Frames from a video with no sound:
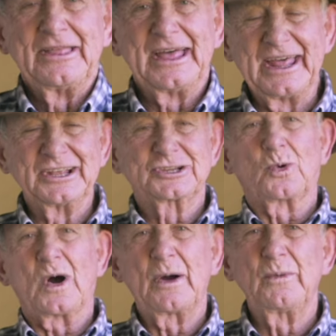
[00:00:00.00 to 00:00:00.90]
That is
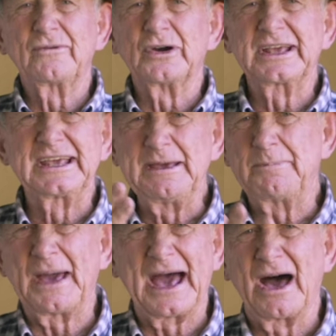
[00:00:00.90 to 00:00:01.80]
why we've got to
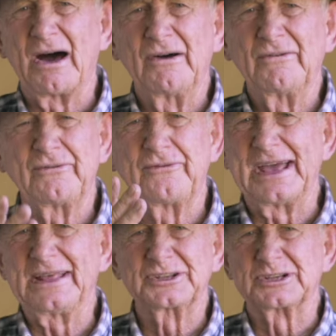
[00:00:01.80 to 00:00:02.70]
keep our
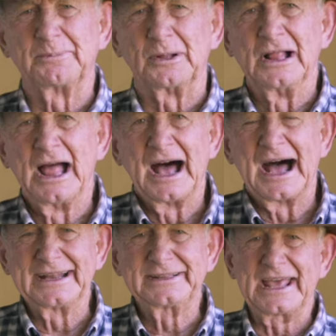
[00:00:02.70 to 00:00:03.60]
faith simple.
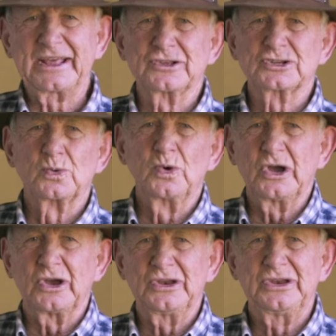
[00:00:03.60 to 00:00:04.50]
I take this
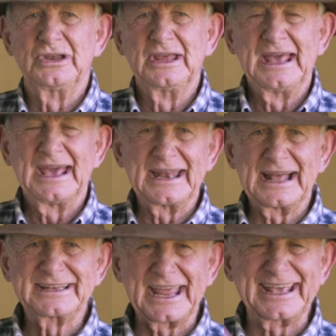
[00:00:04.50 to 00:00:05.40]
word and
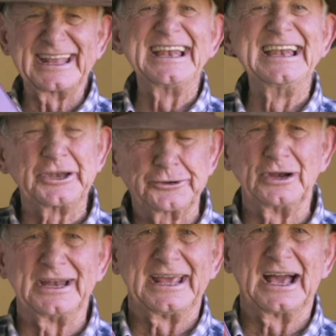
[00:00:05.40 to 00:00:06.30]
I take it
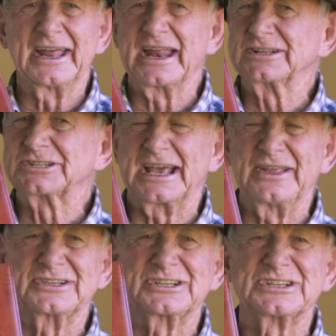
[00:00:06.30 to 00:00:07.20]
literally. I don't say
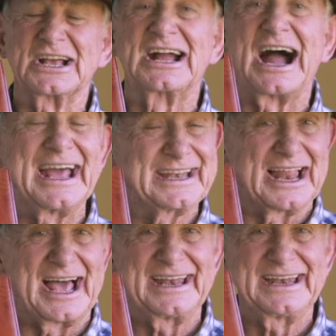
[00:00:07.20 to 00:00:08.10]
this is a
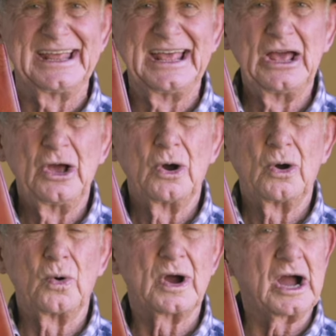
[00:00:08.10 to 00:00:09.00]
guideline
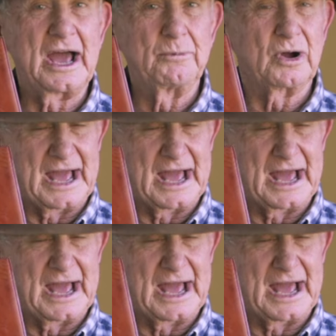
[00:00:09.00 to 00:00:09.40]
or a guidebook.